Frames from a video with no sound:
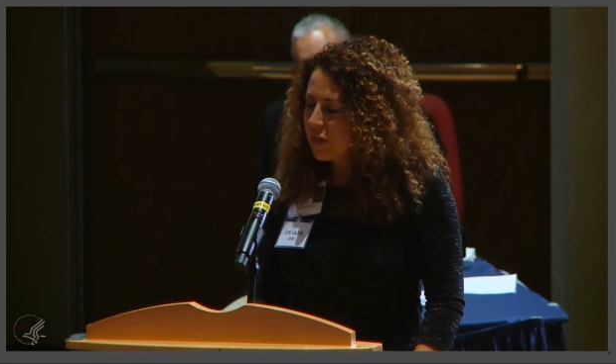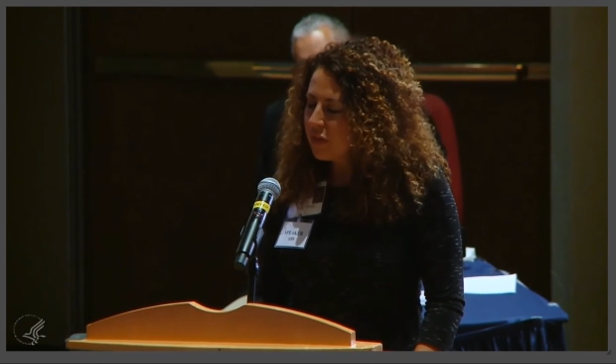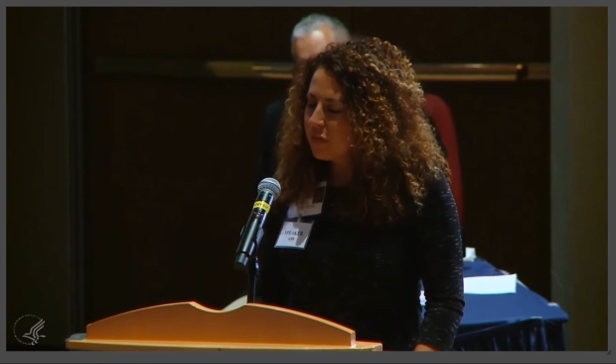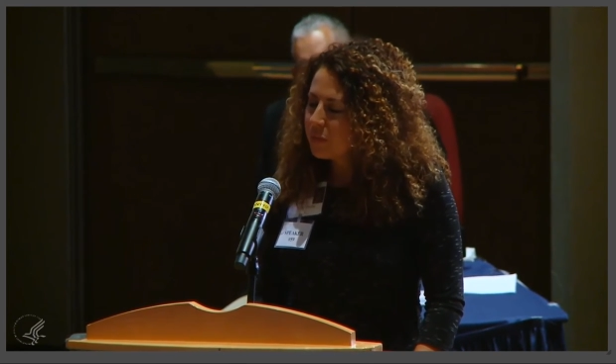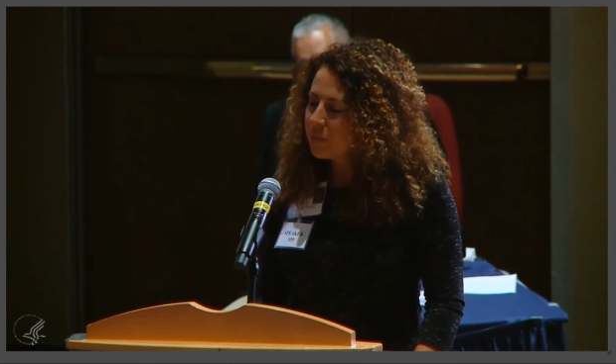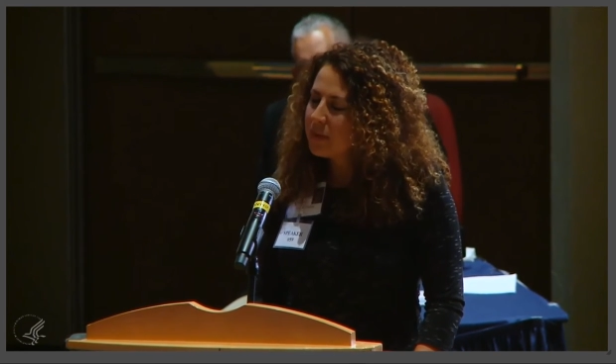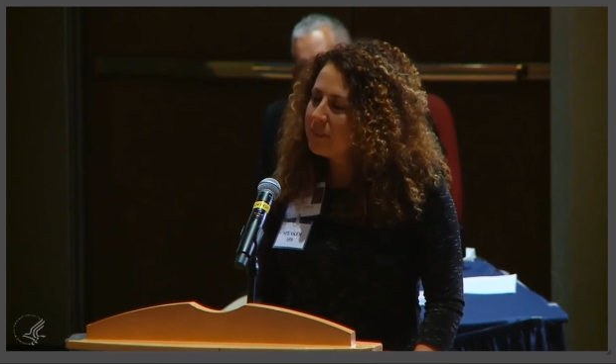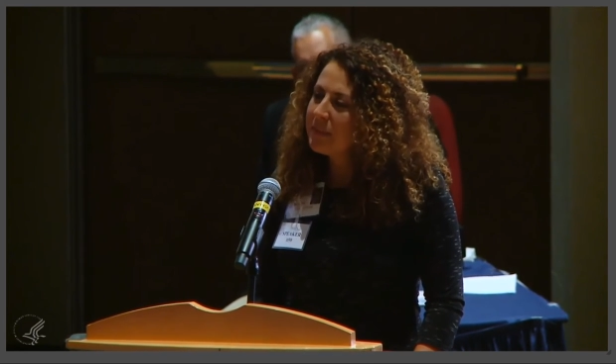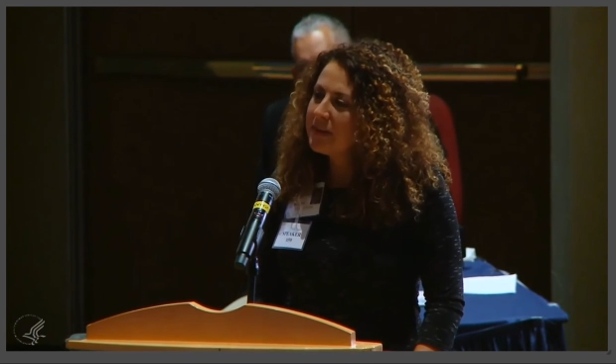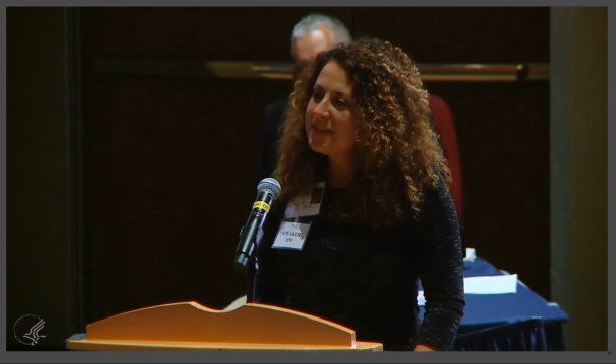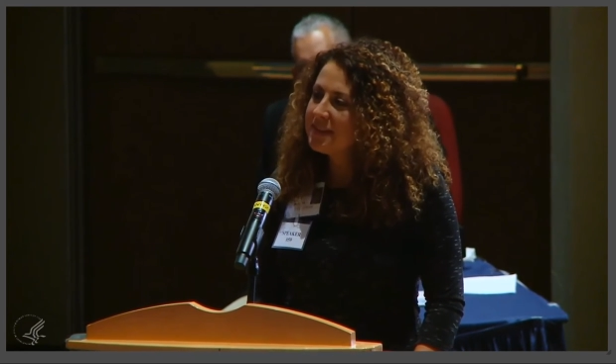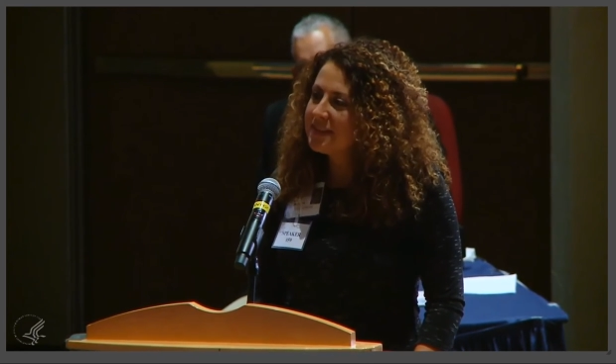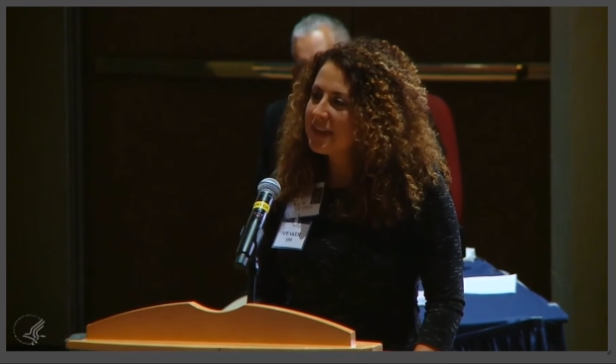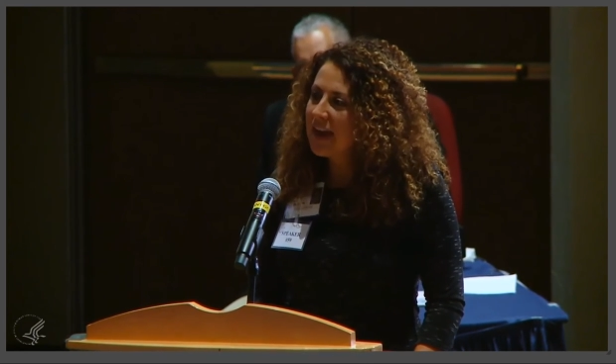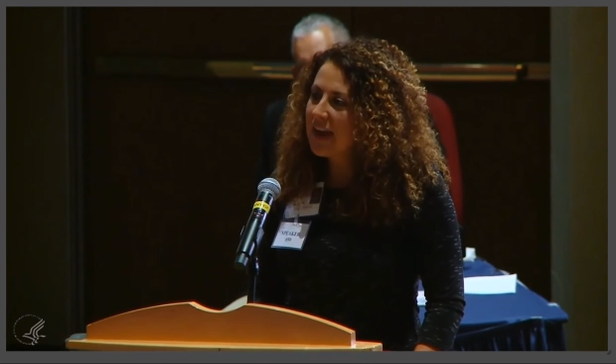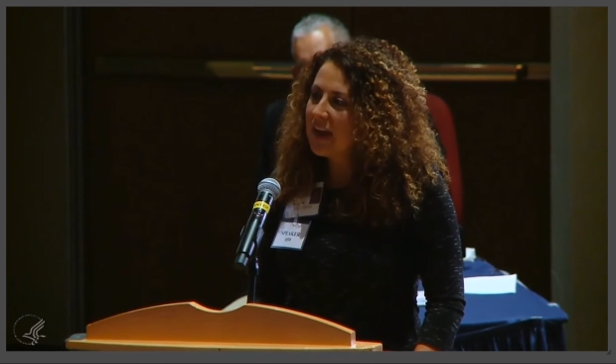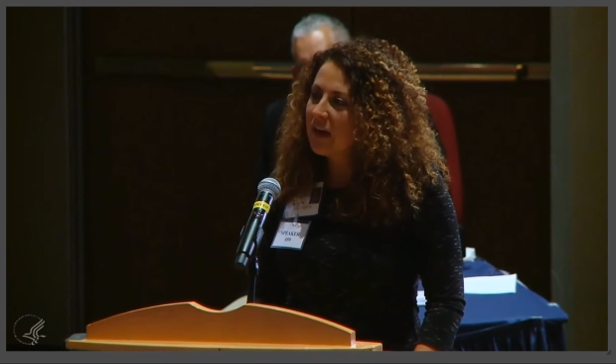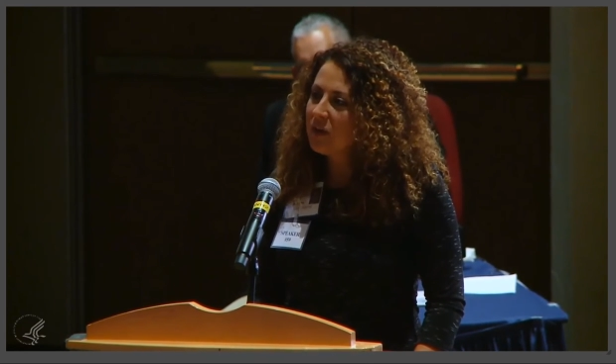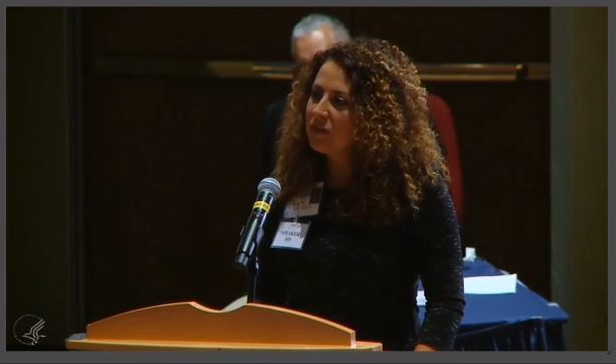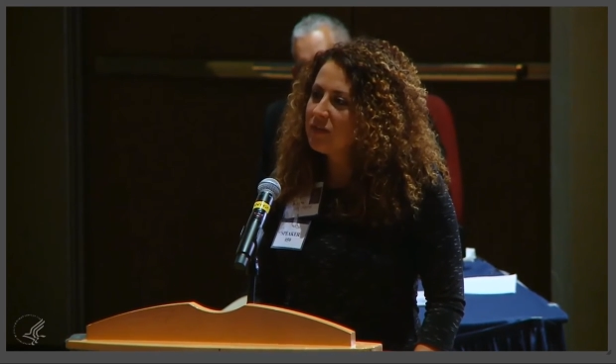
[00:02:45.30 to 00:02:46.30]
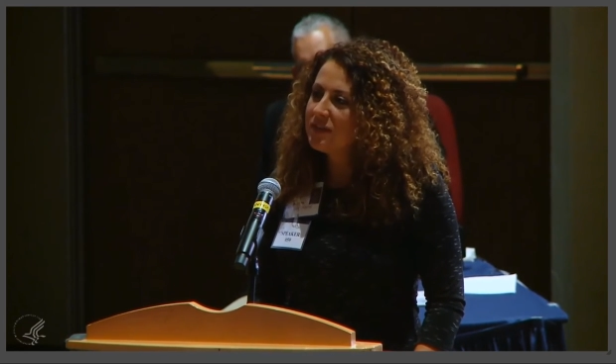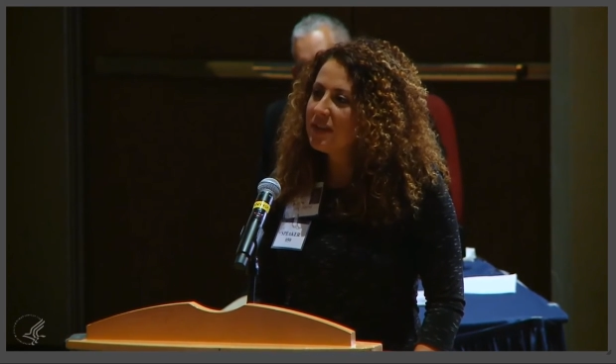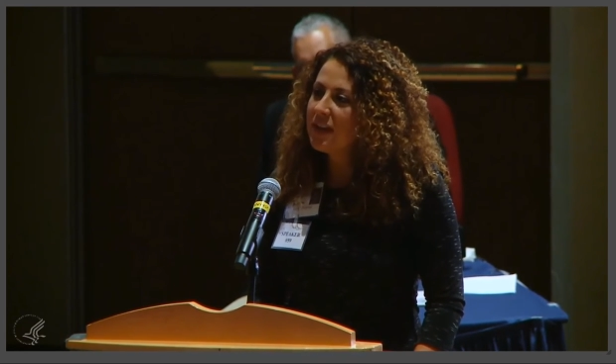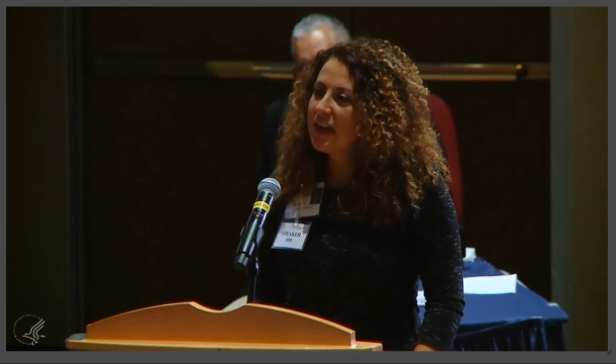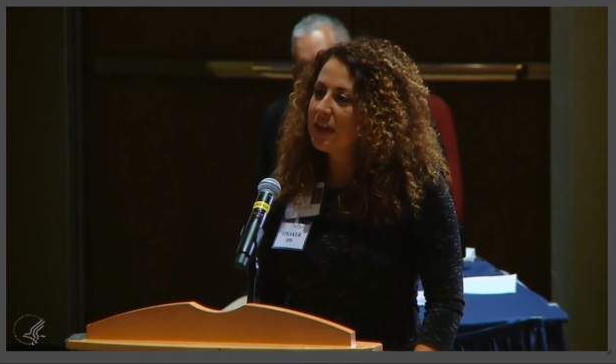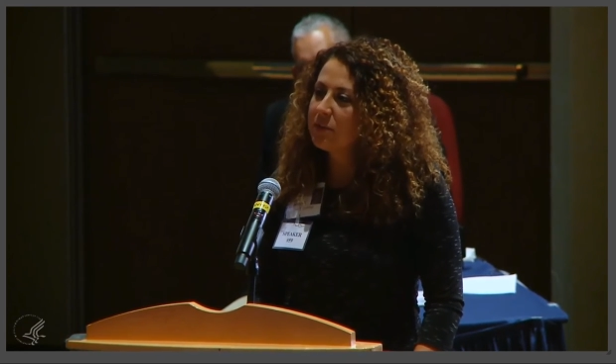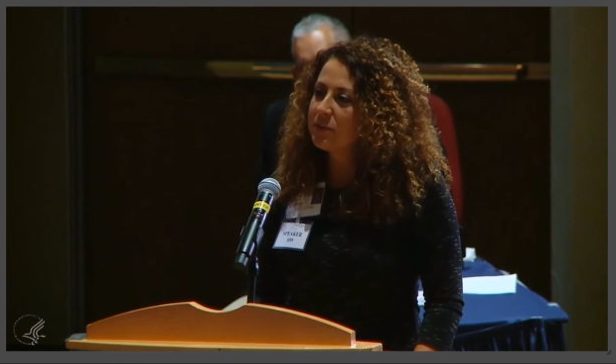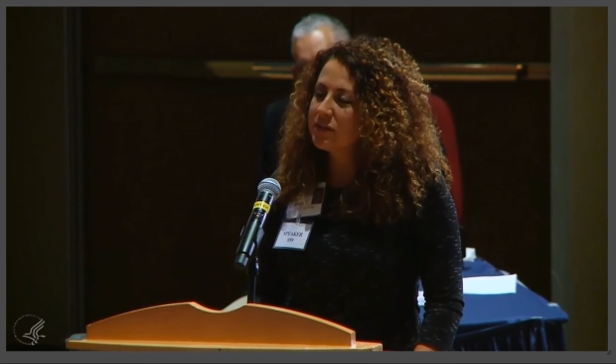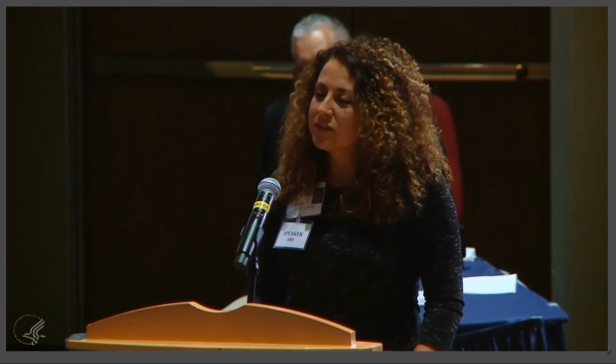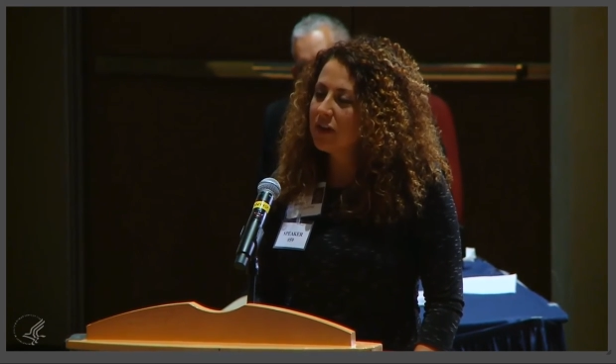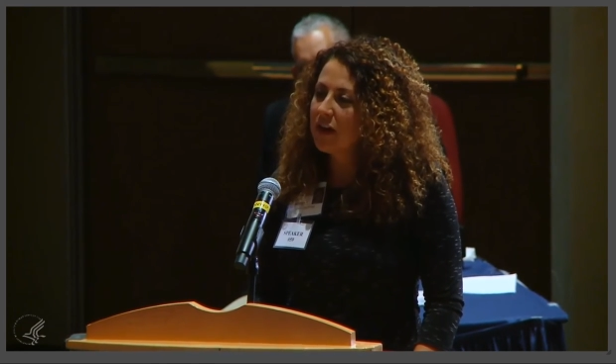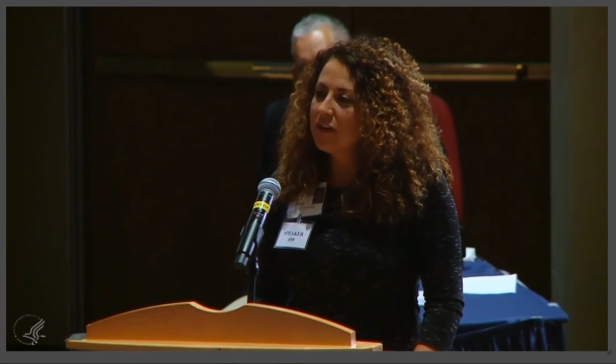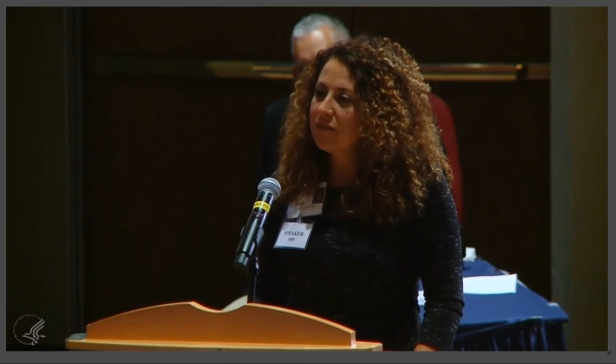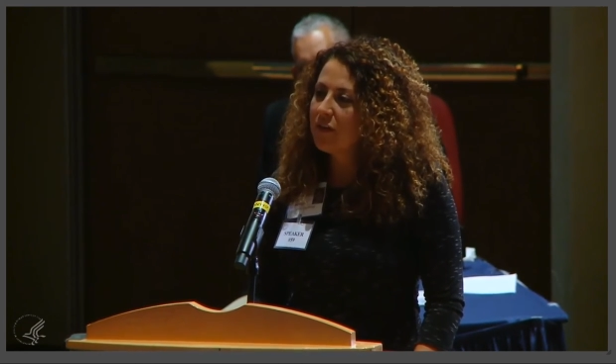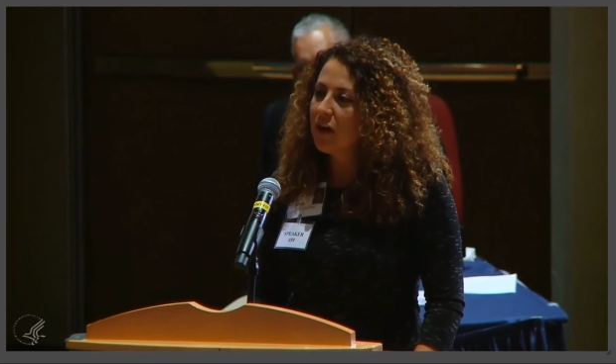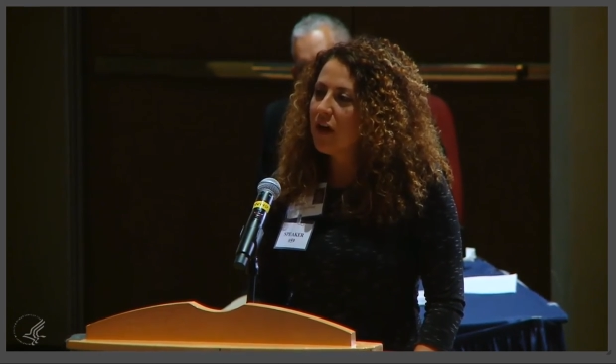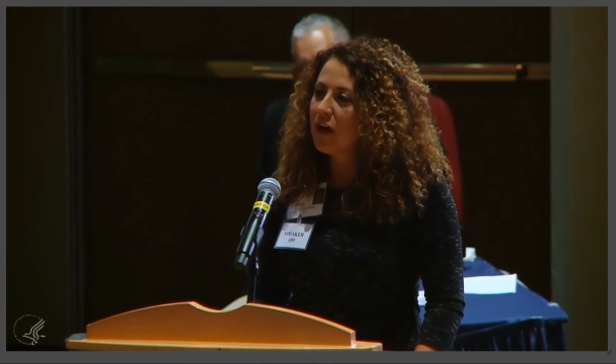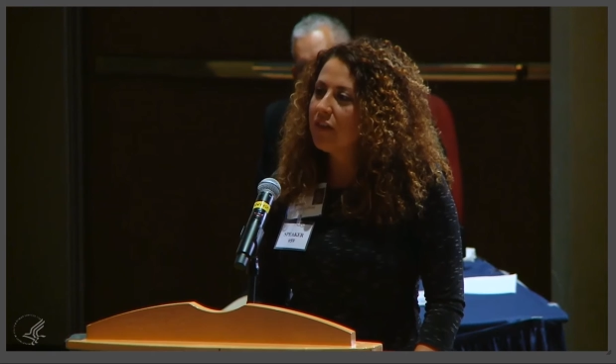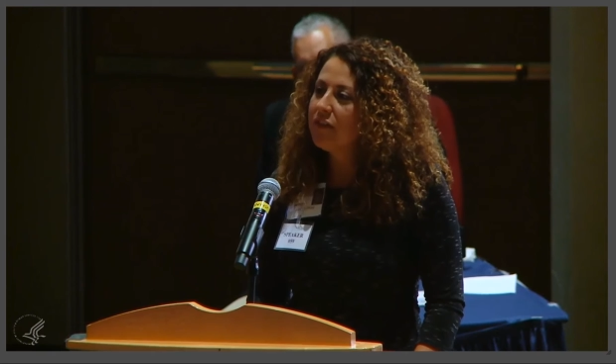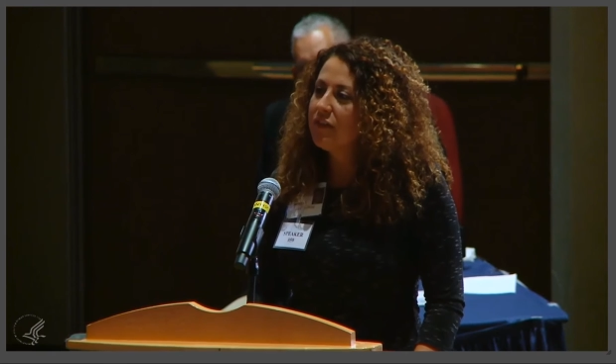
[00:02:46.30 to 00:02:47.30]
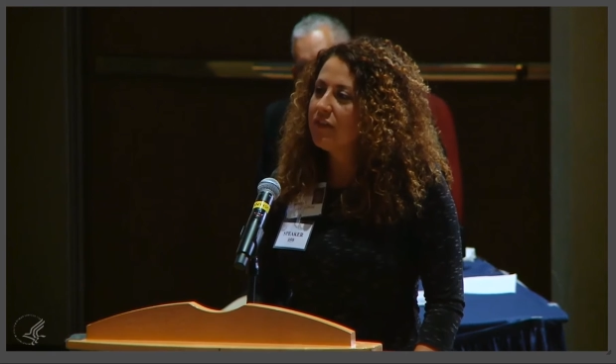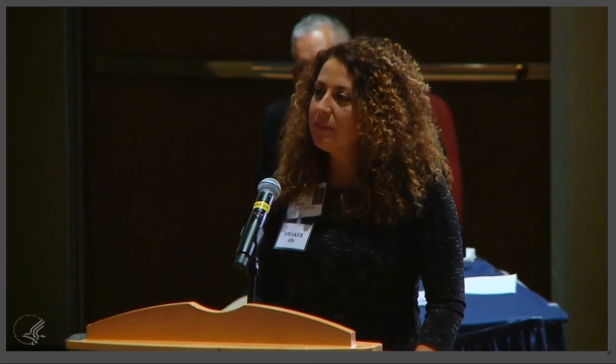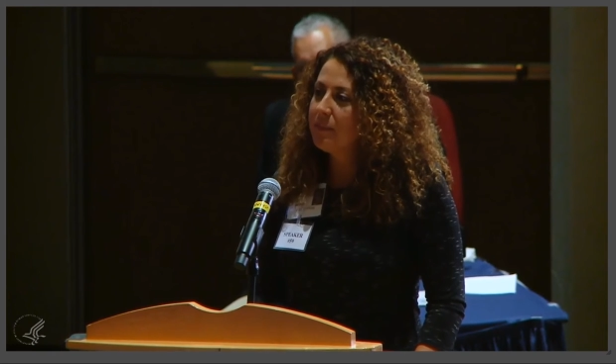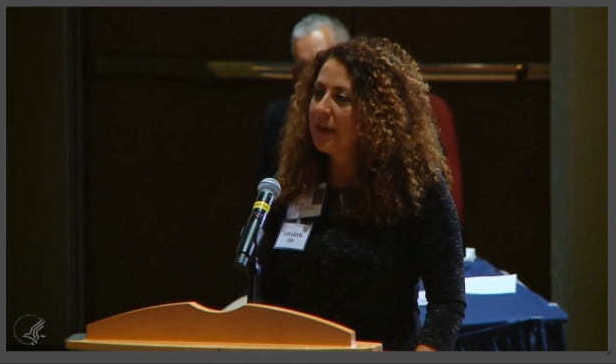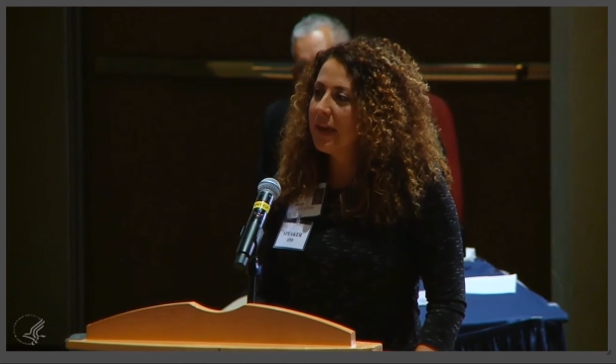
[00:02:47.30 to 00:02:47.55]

3 months out, I was off all of the